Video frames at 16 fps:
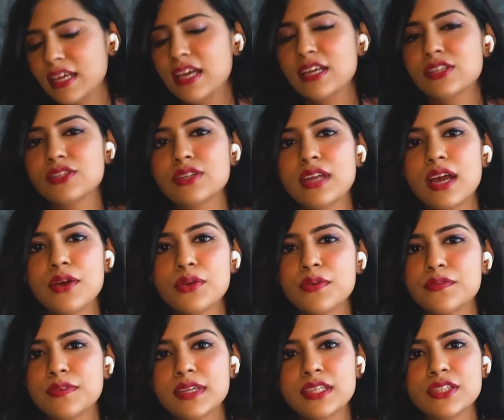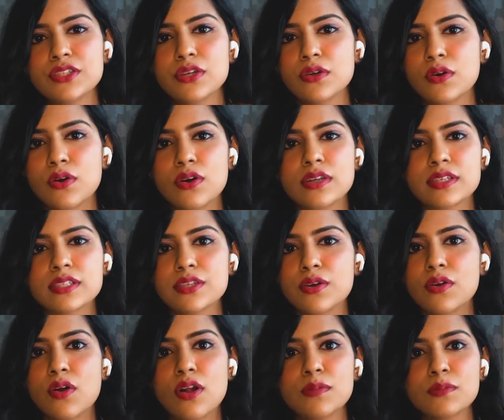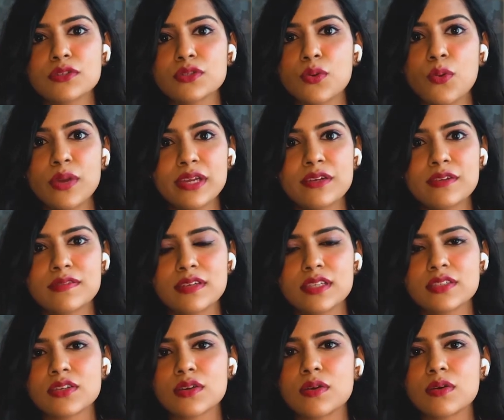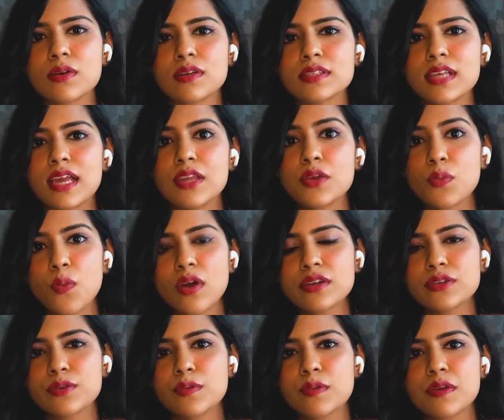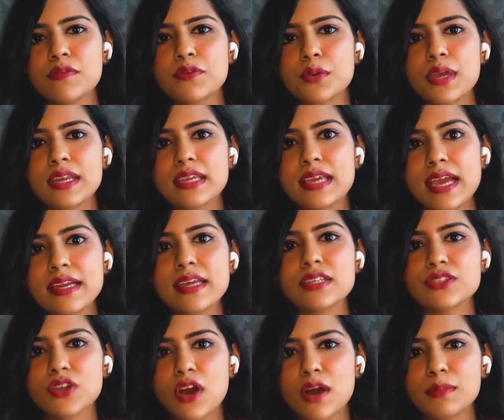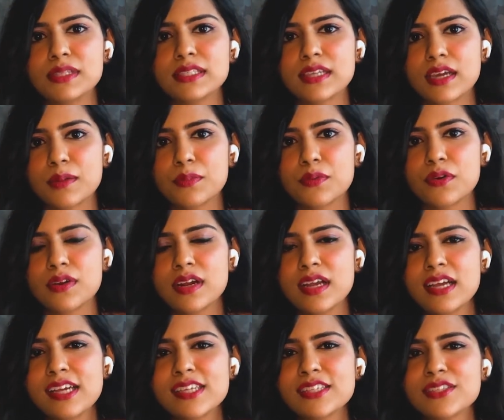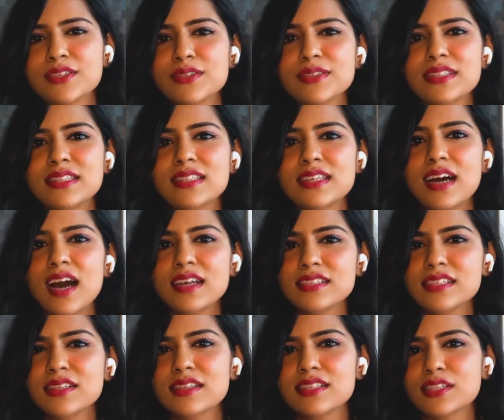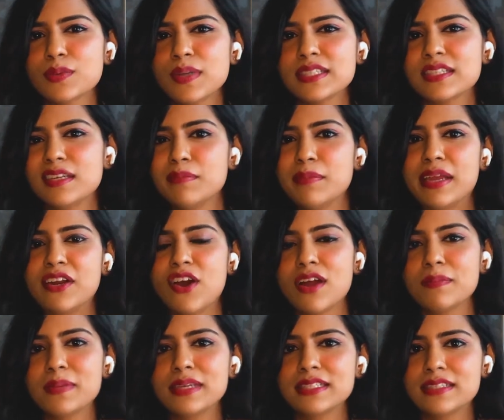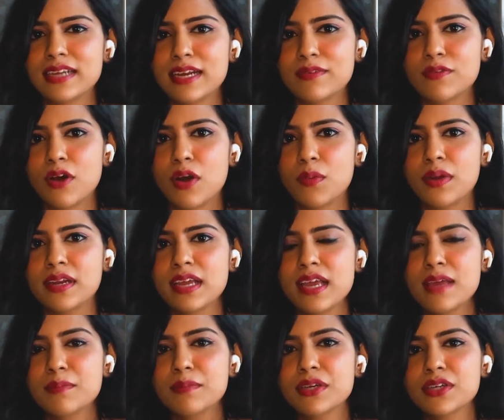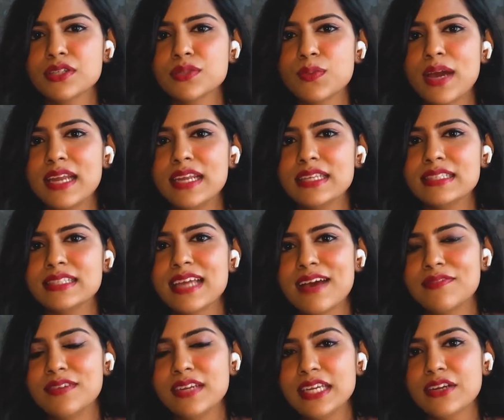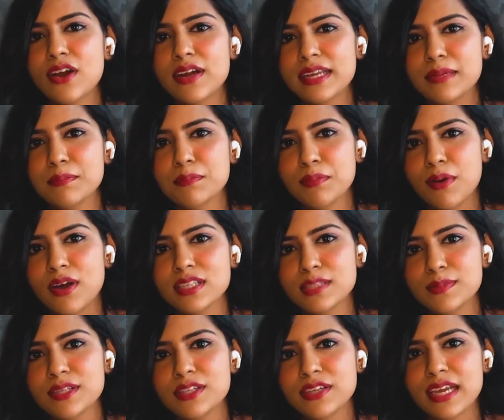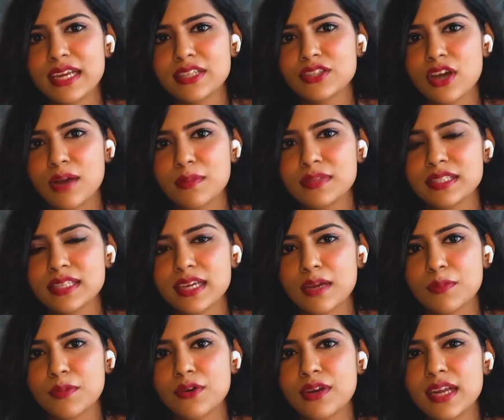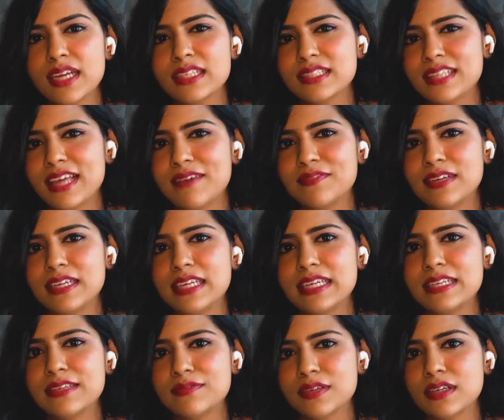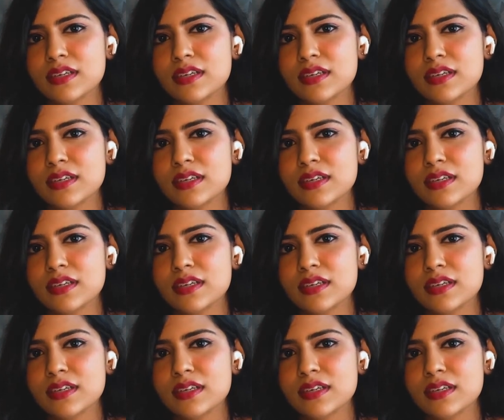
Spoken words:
So now you've finished your course, you're almost going to finish your course and you want to know if you can get a job in Singapore. So the answer to this question may not be straightforward because while it's definitely not impossible to get a job in Singapore, it is definitely difficult.